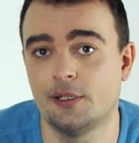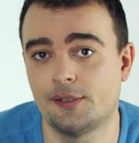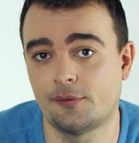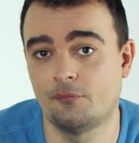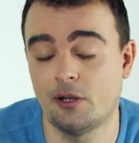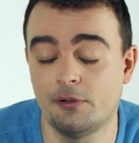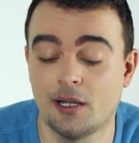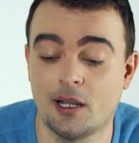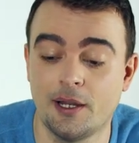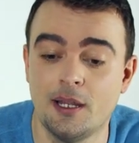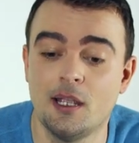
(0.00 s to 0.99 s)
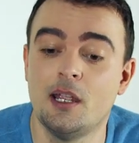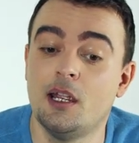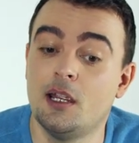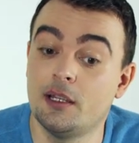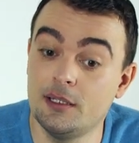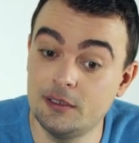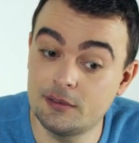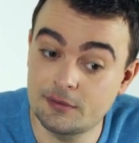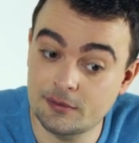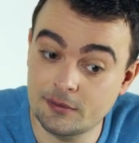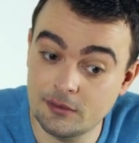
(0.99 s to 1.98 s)
It's very high.
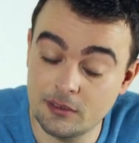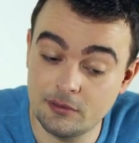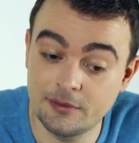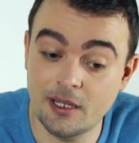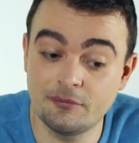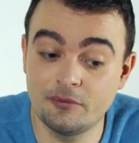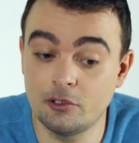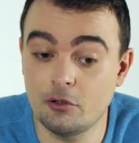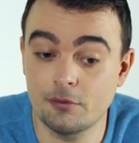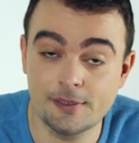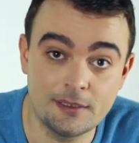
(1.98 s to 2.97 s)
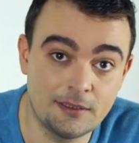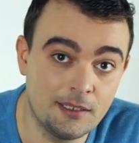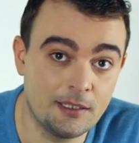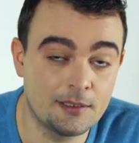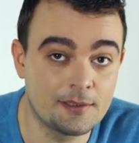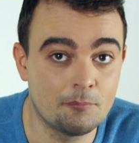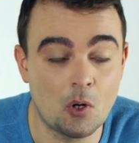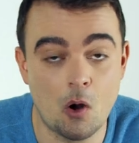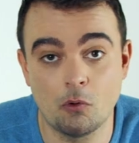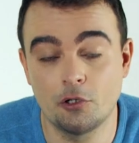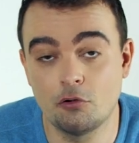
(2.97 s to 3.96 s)
That velocity is the
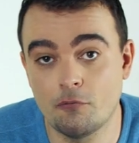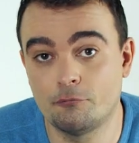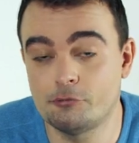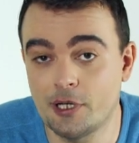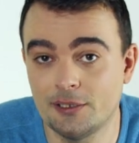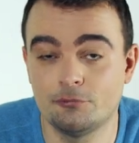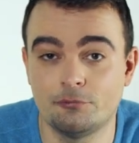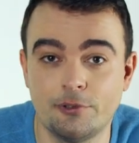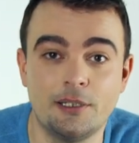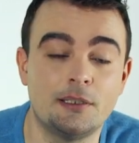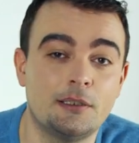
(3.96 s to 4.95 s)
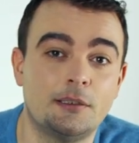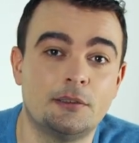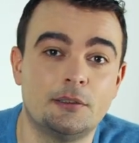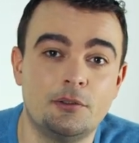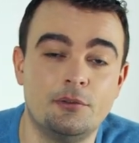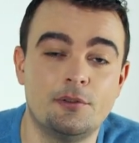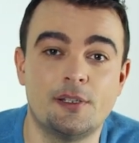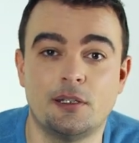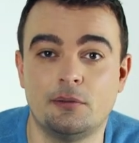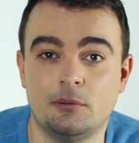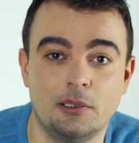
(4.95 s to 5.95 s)
power of rendering
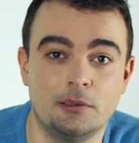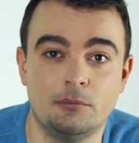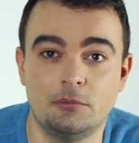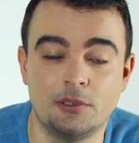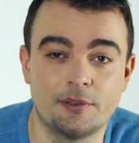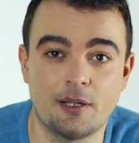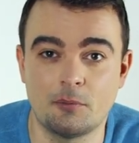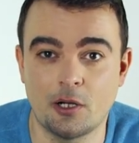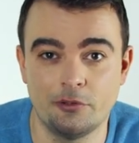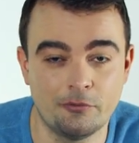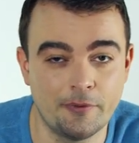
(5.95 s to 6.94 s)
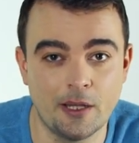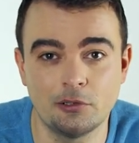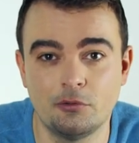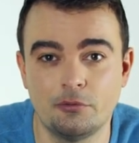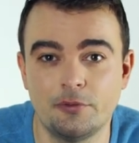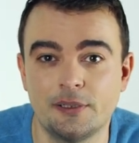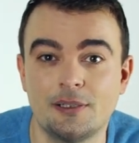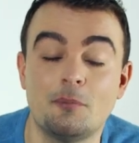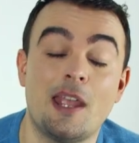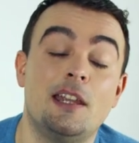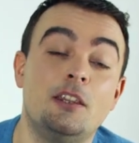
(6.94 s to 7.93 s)
using some kind of
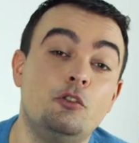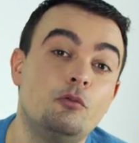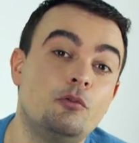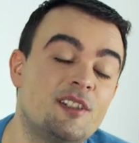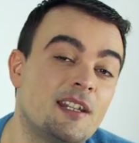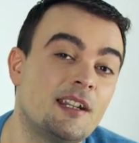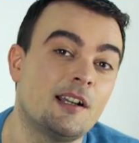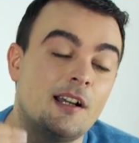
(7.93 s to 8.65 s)
algorithm and using